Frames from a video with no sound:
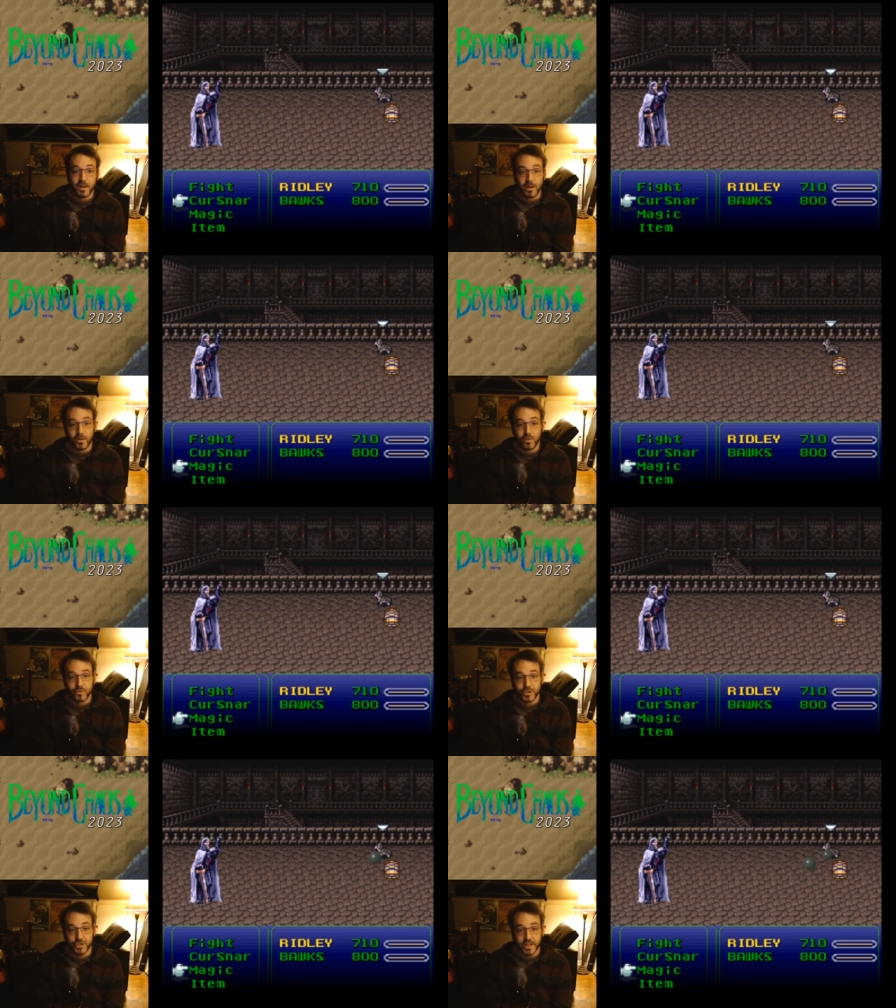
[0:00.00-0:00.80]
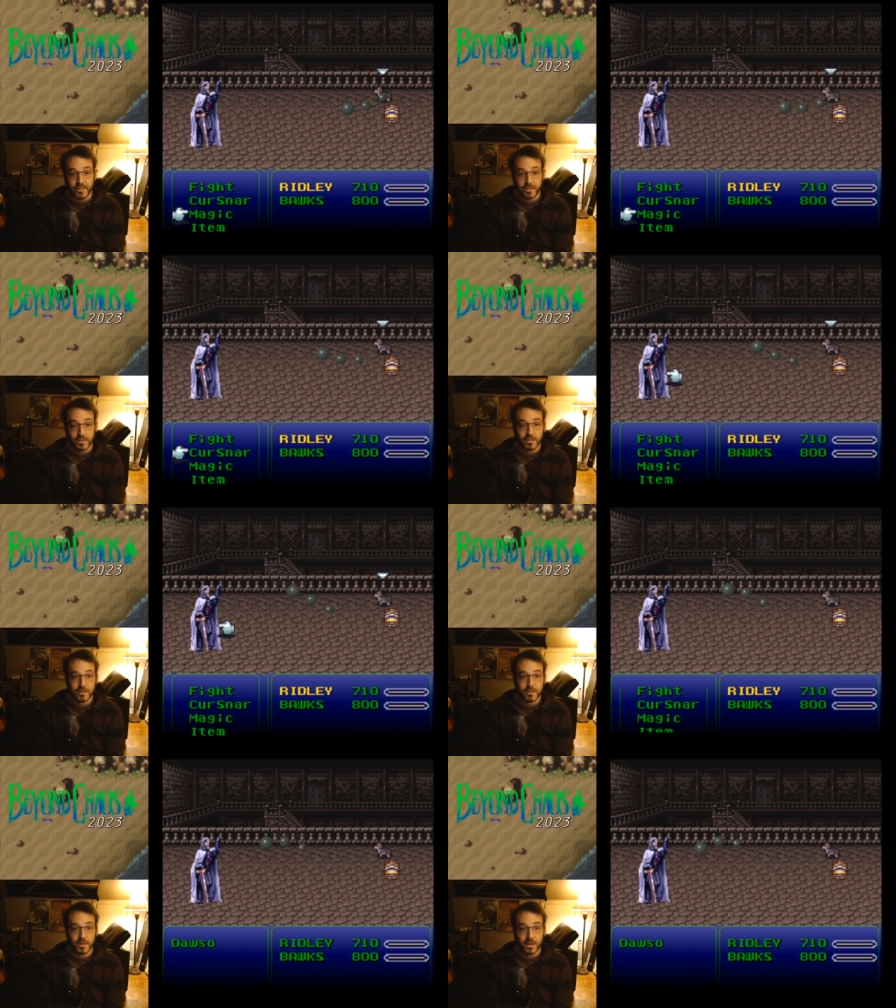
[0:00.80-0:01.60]
Oh, shit.
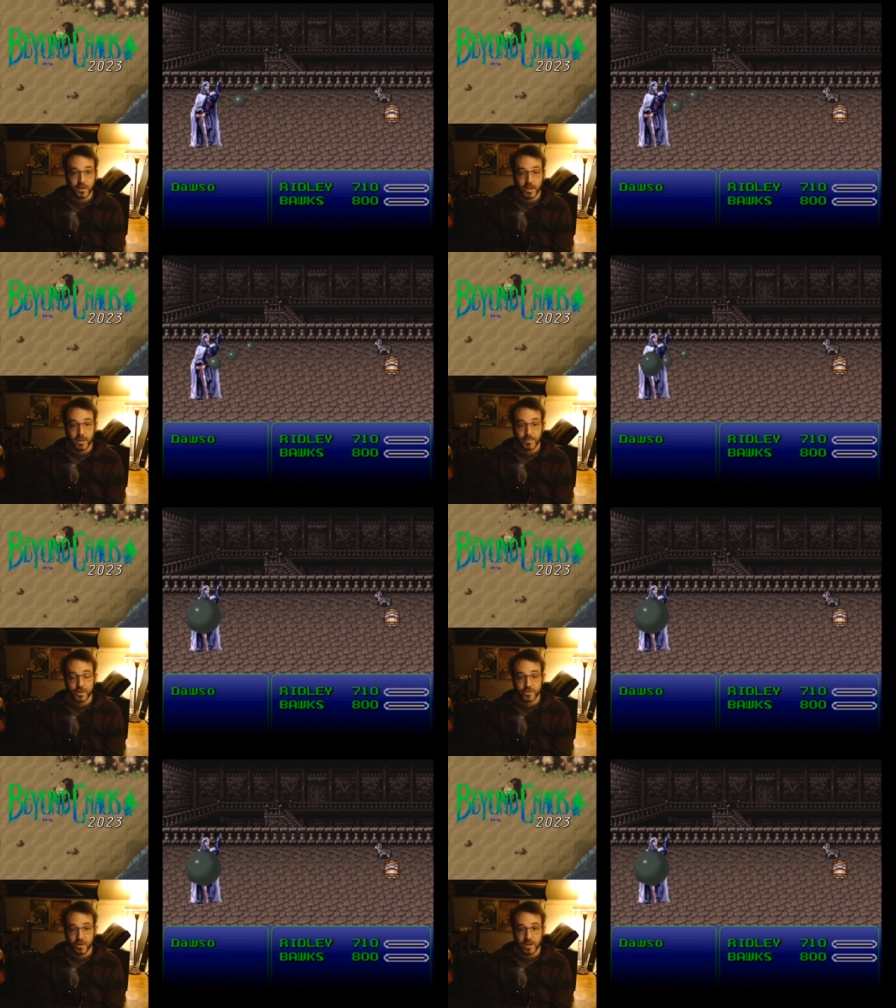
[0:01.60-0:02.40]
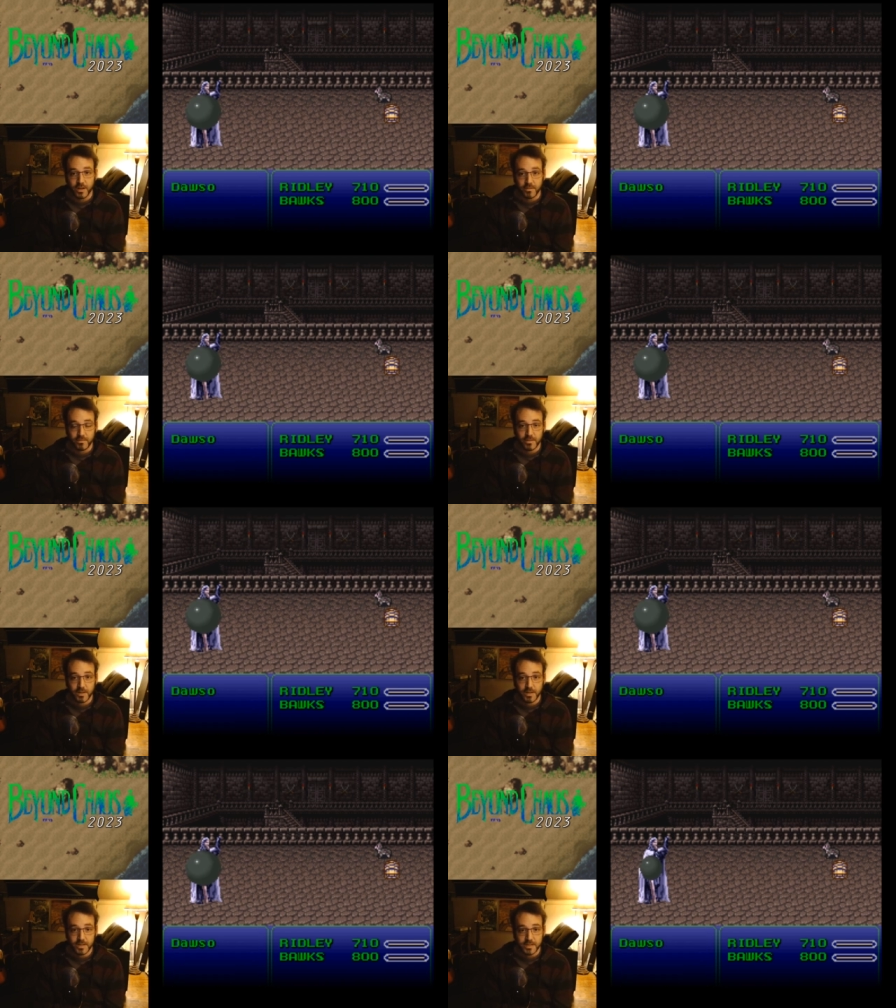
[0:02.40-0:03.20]
Okay, I'm gonna try and
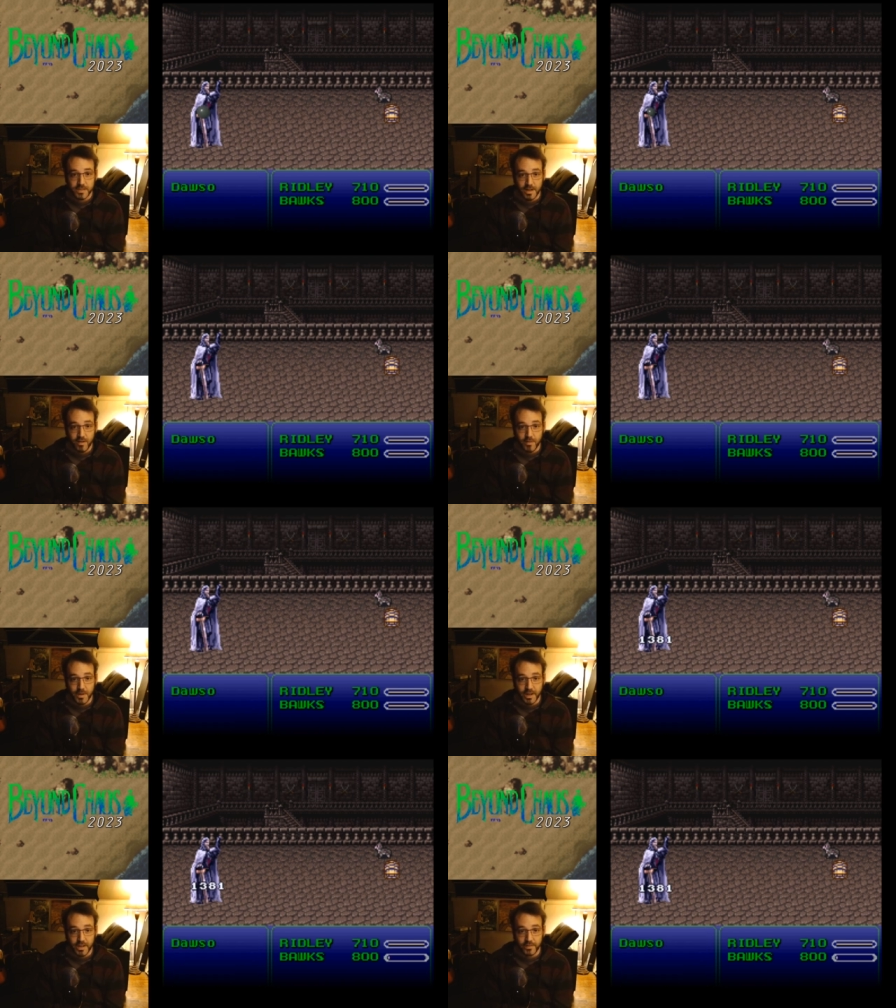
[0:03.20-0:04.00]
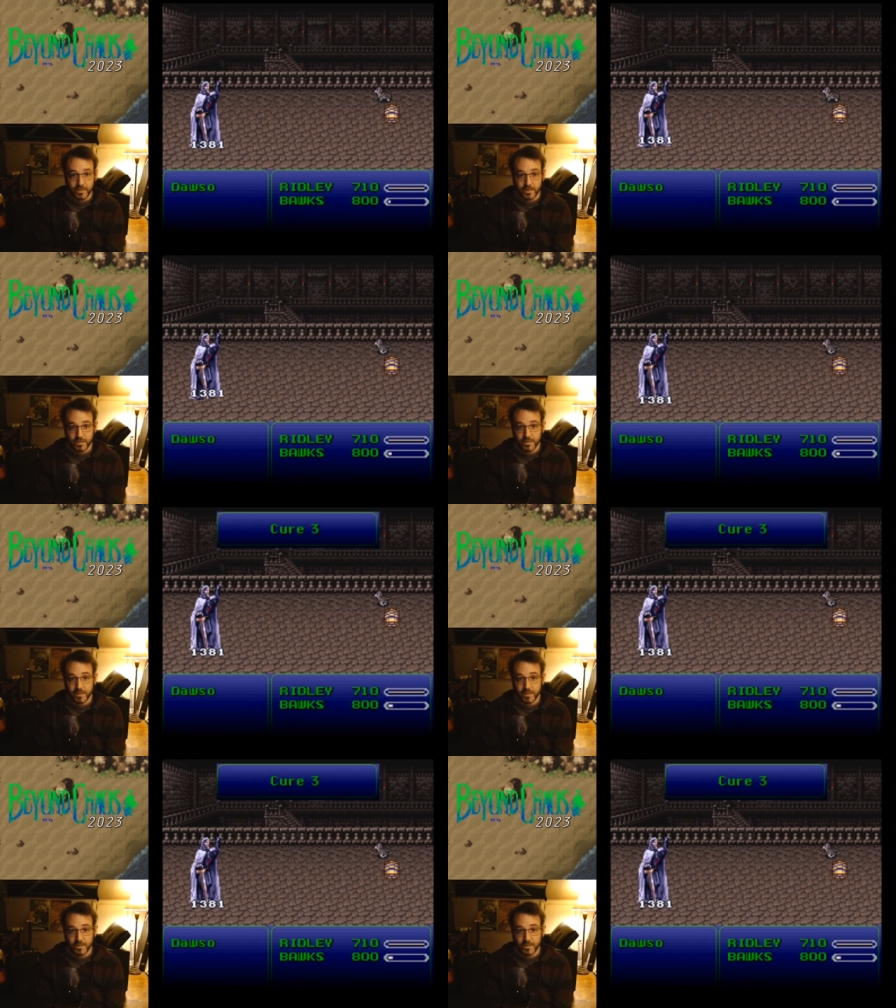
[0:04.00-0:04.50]
snare him, I guess.